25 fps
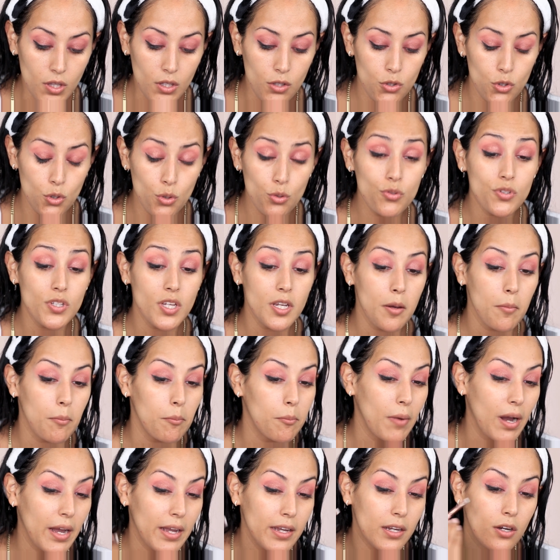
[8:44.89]
Using
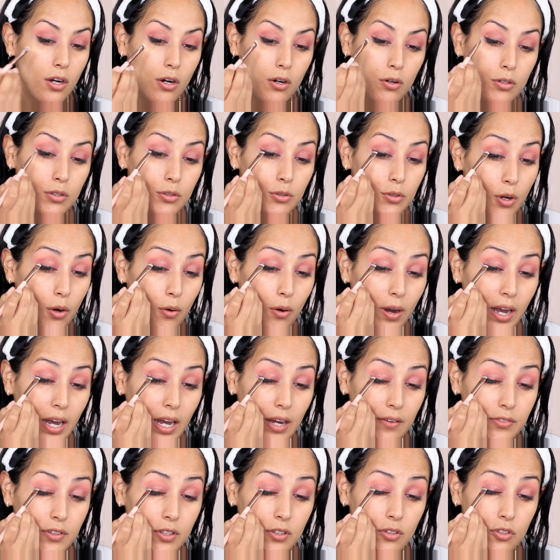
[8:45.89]
my code, you don't
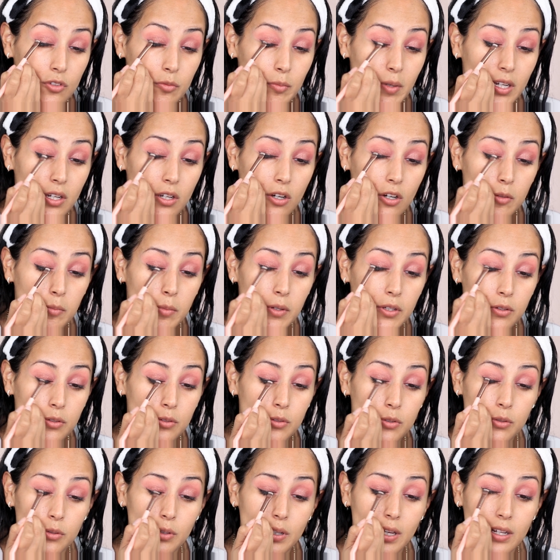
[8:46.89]
have to use my code, but you
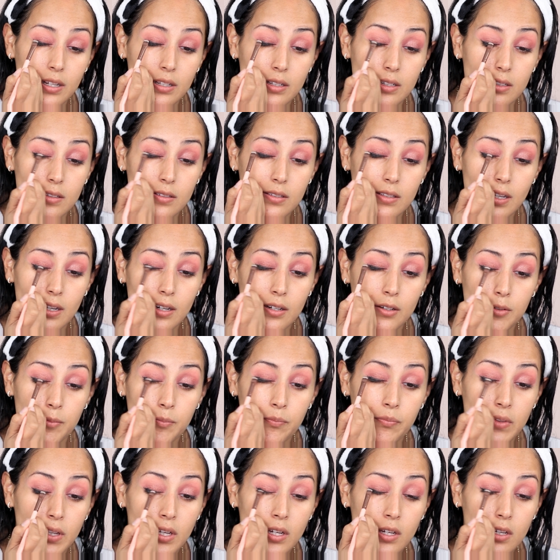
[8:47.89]
do get a discount.
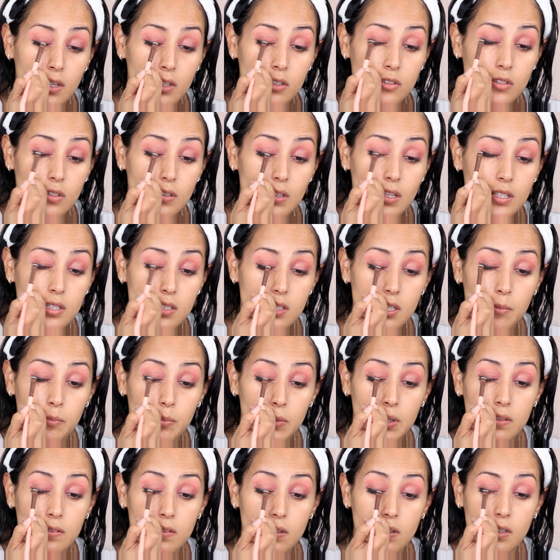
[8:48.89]
So that's
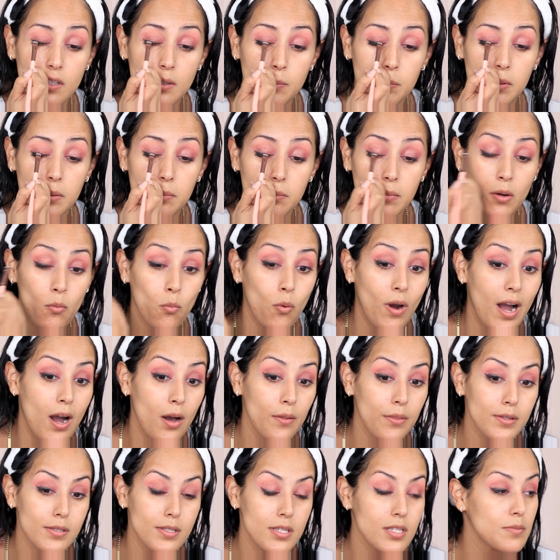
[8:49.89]
something to keep in mind. Wow,
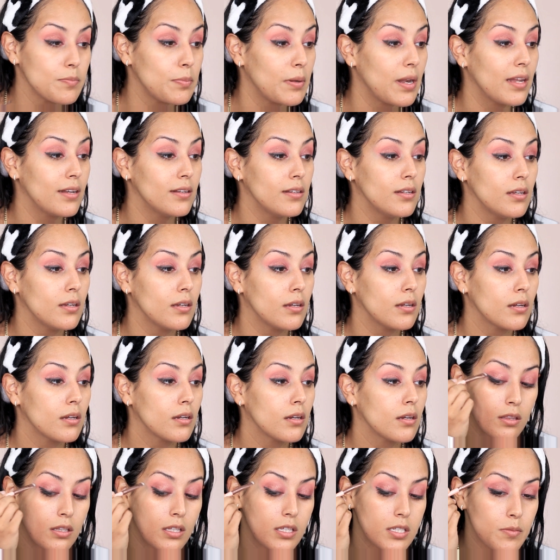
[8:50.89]
this is blending.
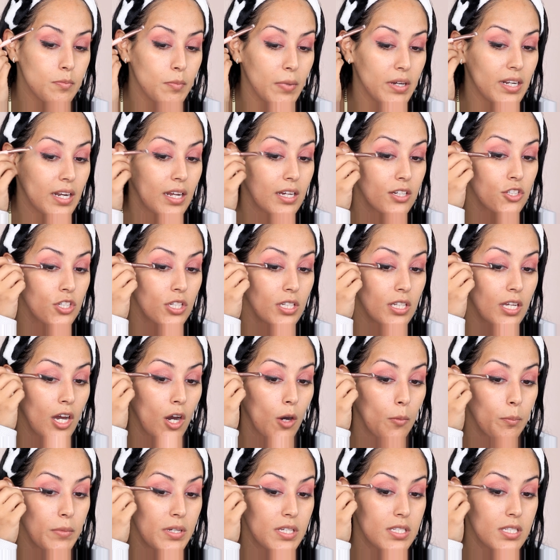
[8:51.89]
This might actually
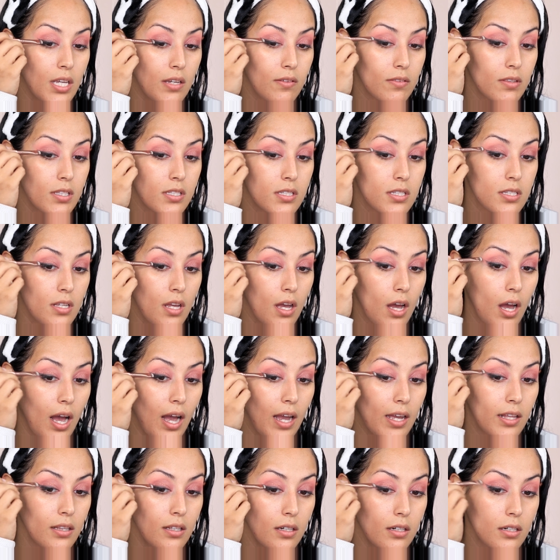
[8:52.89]
help me save this
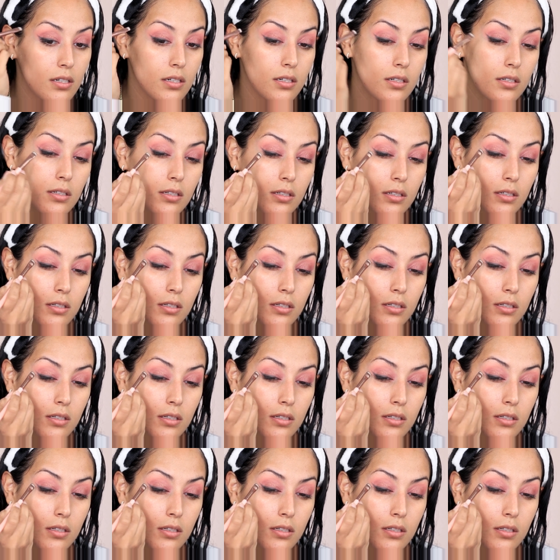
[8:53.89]
eye look.